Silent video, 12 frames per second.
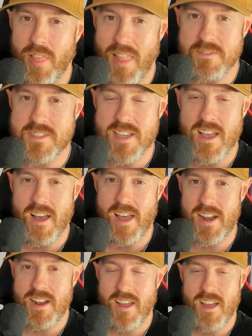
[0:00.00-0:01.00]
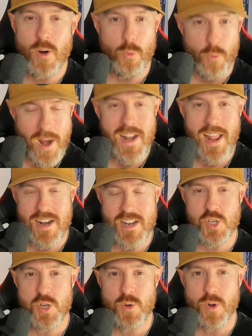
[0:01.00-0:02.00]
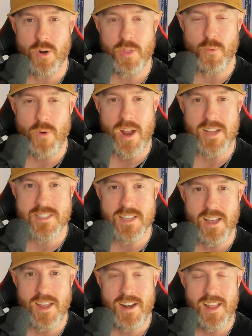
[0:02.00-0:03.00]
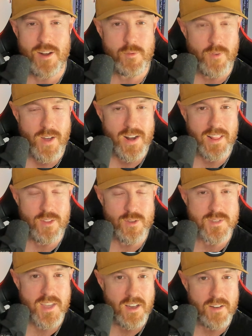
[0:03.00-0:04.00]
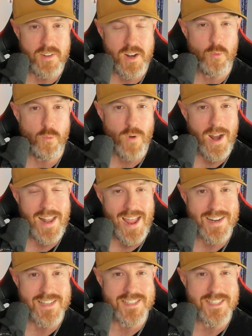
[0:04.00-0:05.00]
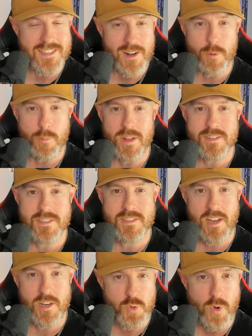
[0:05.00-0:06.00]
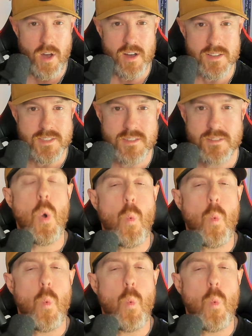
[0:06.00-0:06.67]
the left side, a right-handed shooter on the right side, and finding those coveted right-handed centermen to take draws.